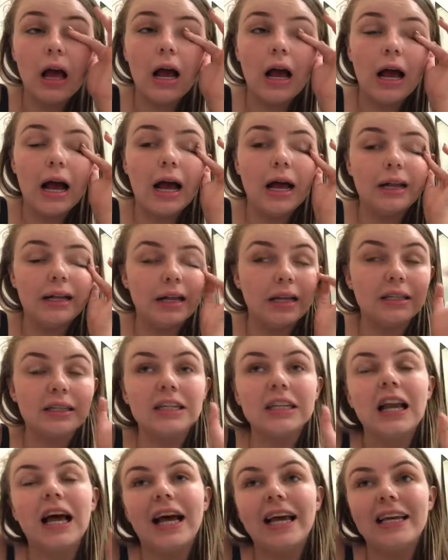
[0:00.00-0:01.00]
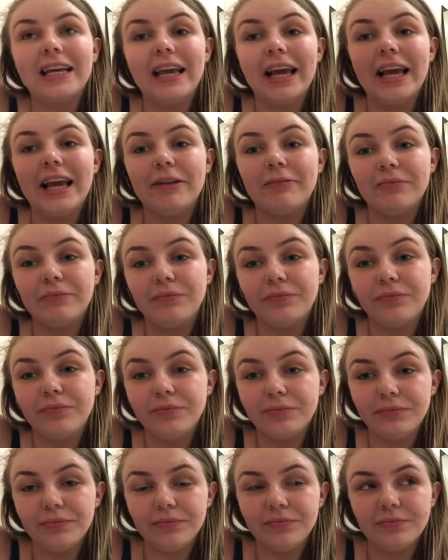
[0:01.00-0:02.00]
and I didn't like it.
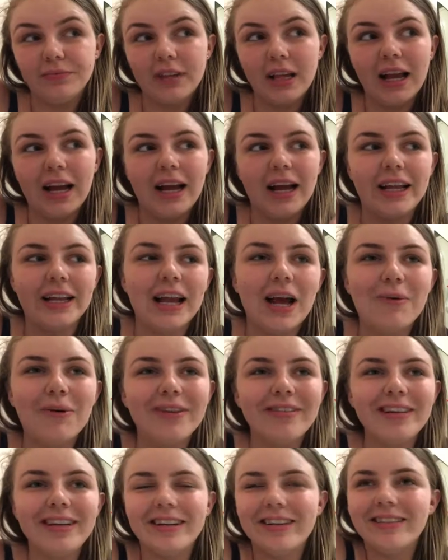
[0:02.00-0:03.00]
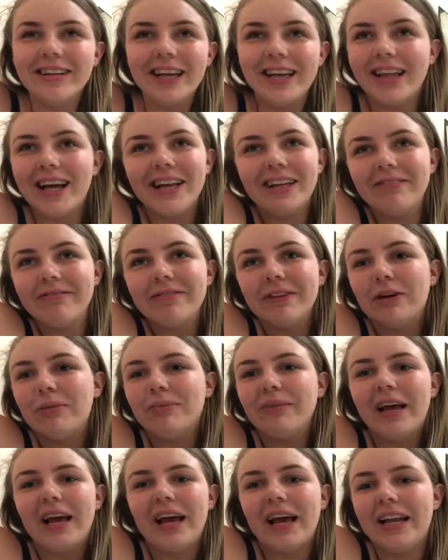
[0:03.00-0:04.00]
And I was going to say that I didn't
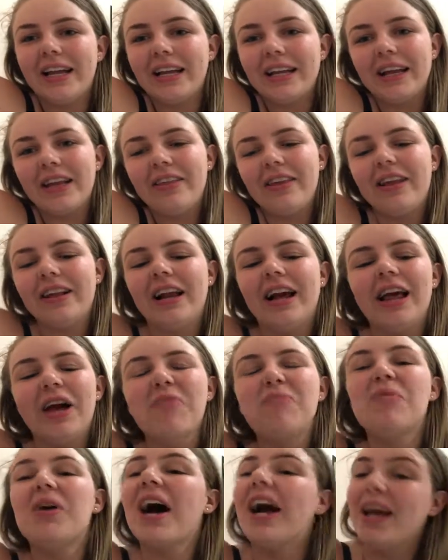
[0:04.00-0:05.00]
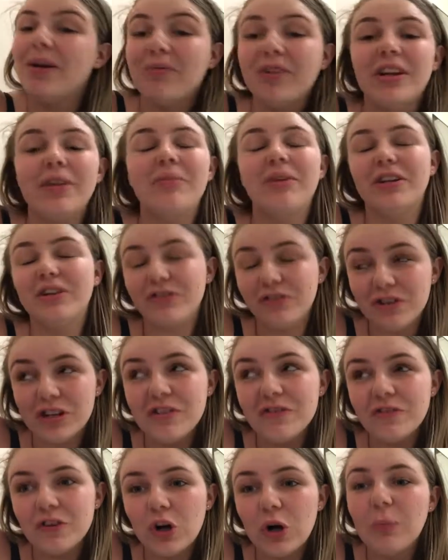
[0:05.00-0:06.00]
film it and nothing like that, but I am going to be
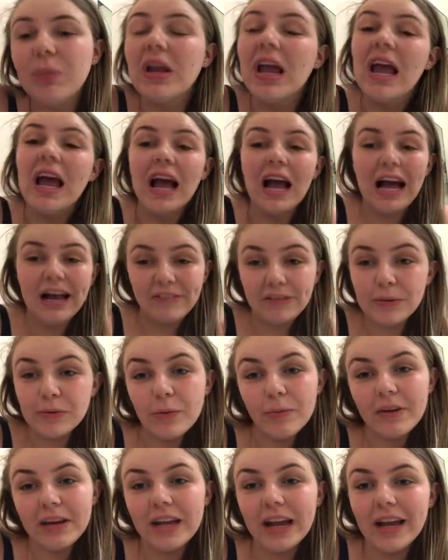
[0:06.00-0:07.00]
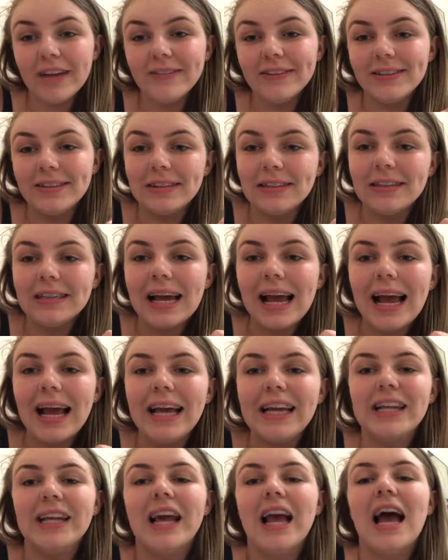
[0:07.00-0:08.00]
truthful. I filmed a video for
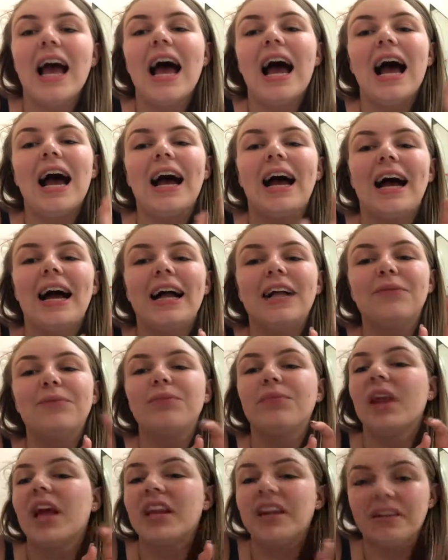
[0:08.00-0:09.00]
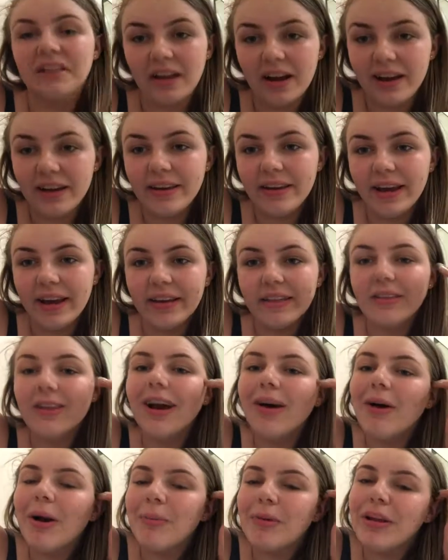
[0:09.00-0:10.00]
Sunday and I didn't like it, so
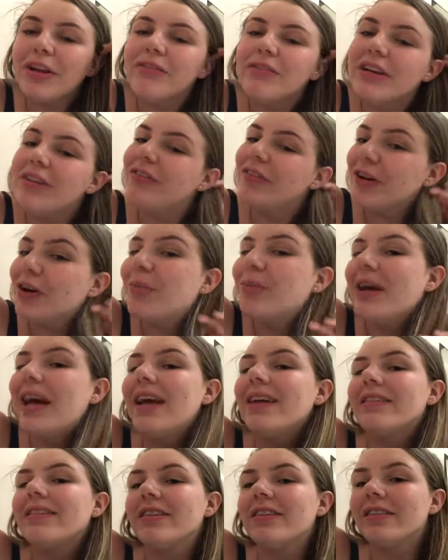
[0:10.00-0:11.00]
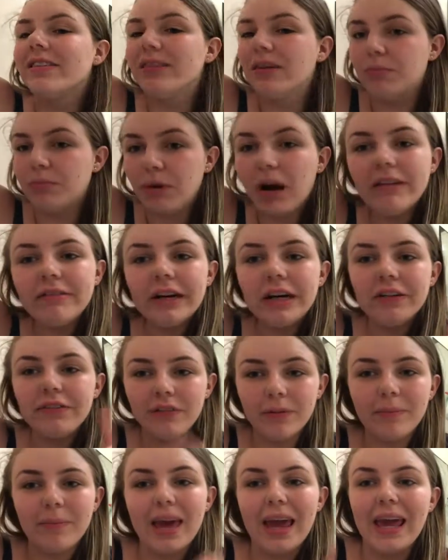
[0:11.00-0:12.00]
I'm going to refilm it tomorrow
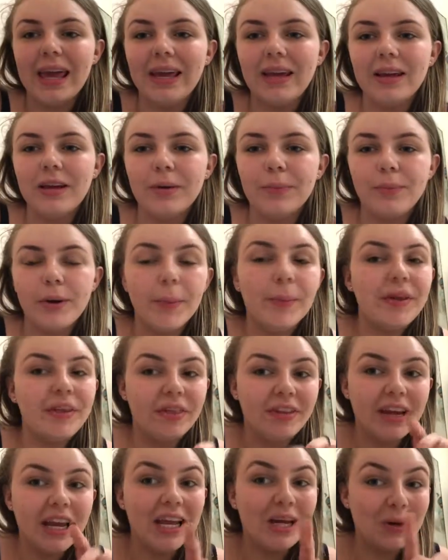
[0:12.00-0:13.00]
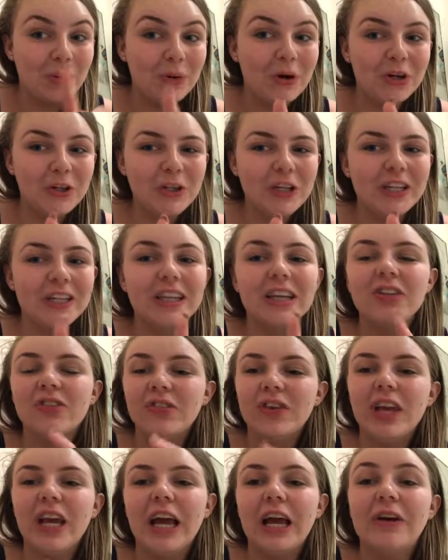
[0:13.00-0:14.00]
for me, probably the day you're watching this
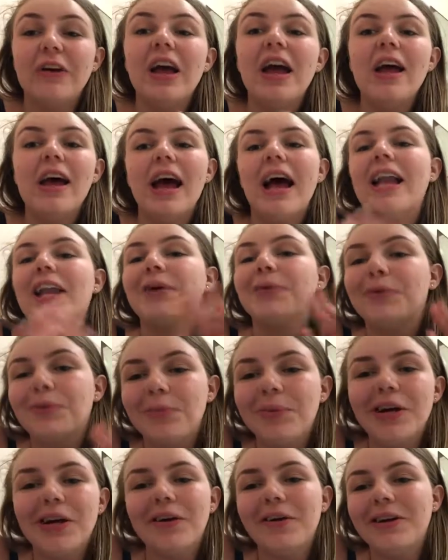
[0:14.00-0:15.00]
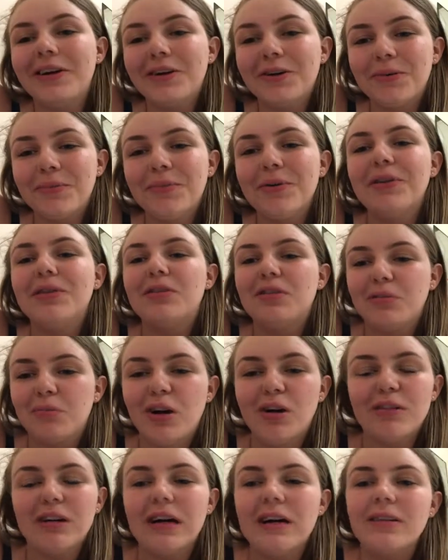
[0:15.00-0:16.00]
for you, and it will be going up
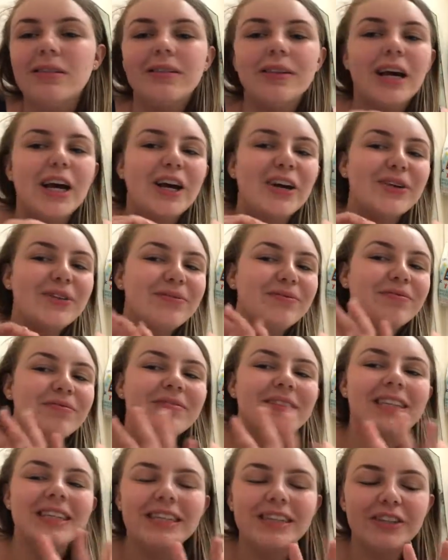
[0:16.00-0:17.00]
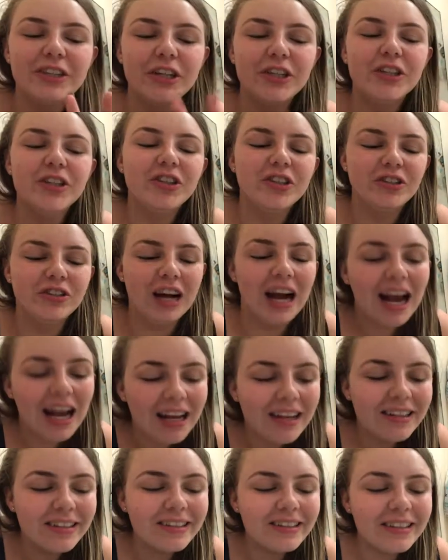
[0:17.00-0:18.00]
tomorrow, so don't
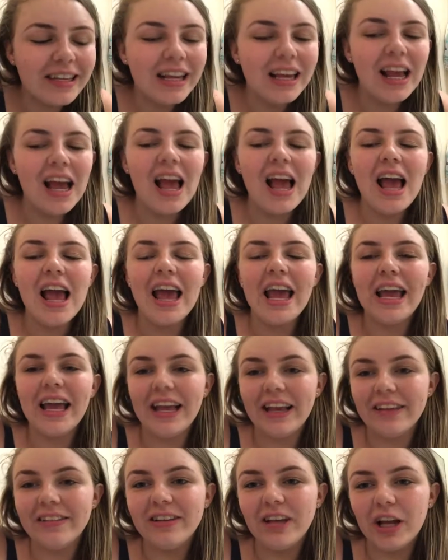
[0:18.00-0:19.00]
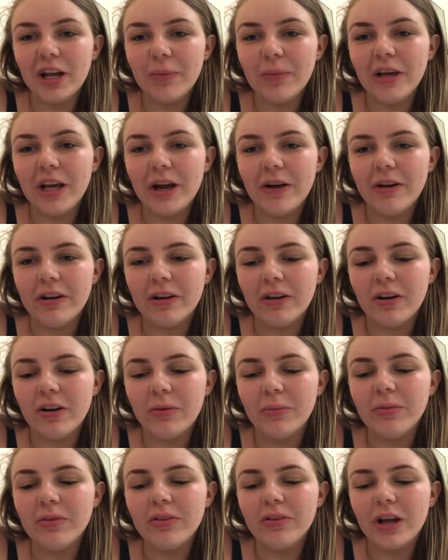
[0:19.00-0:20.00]
stress. It is going to be going
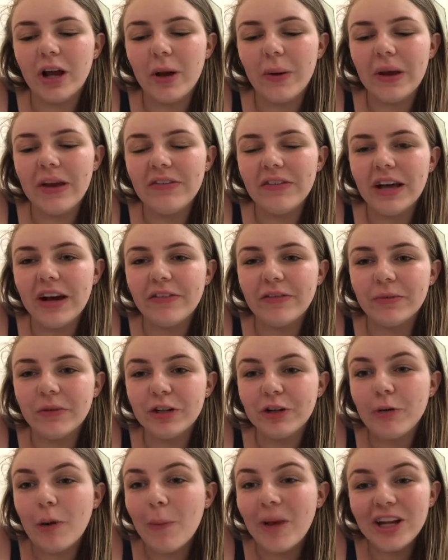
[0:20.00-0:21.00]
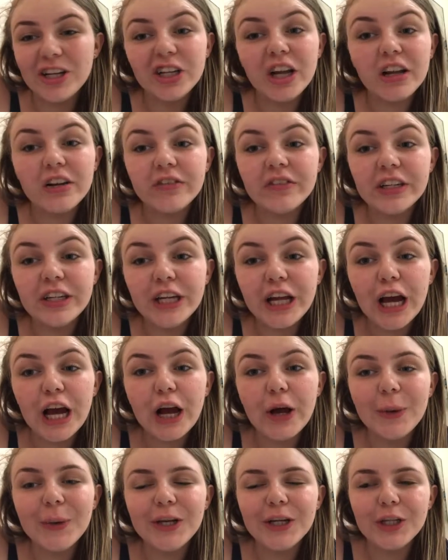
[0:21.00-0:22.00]
up, so if you haven't watched my main channel
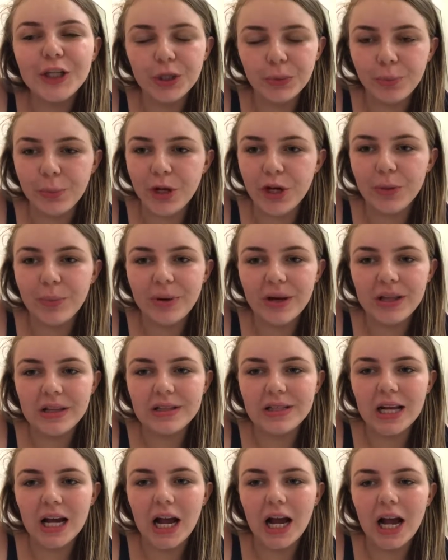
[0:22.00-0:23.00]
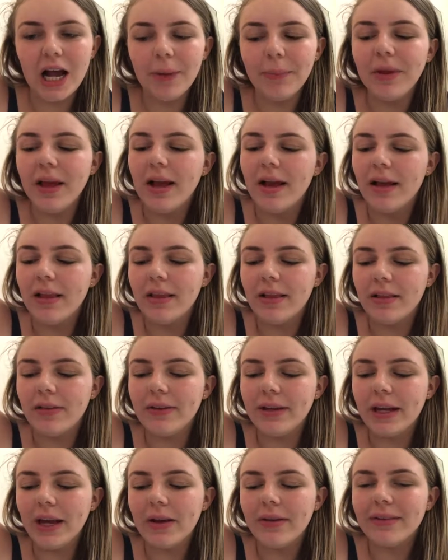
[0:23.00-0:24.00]
video, it should be up by the time this
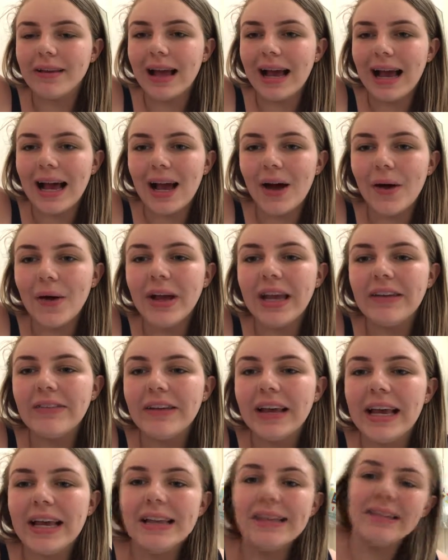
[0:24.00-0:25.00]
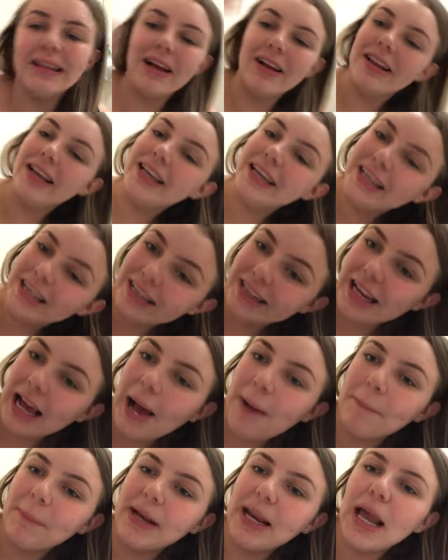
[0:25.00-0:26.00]
video's out. If it is, I'll link it
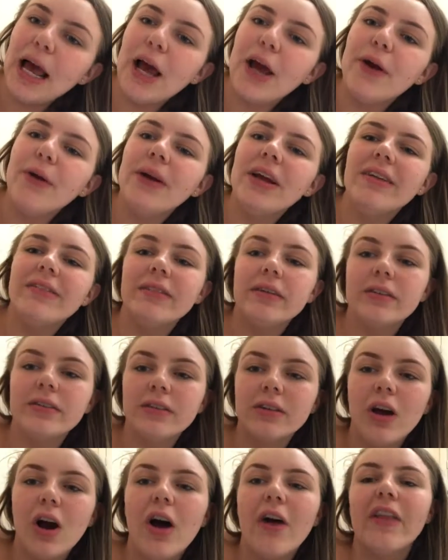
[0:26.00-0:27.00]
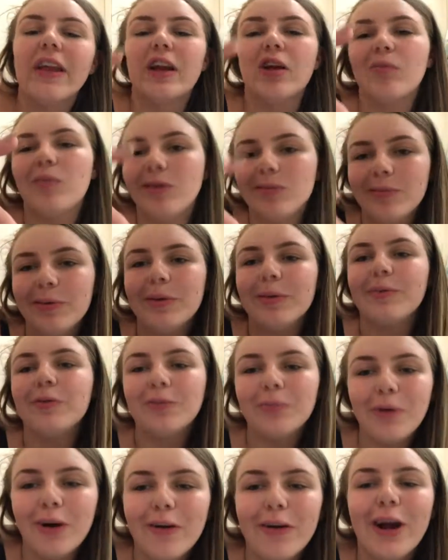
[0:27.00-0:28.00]
down below. If it's not, then it'll probably be up
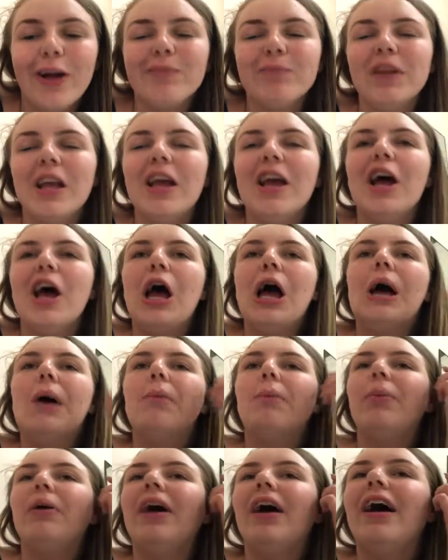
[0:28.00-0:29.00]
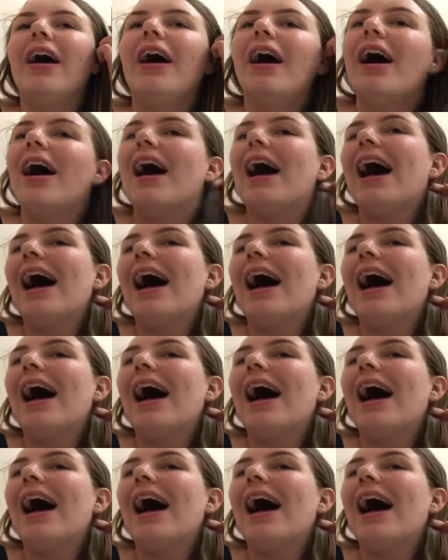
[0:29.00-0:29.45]
tomorrow. But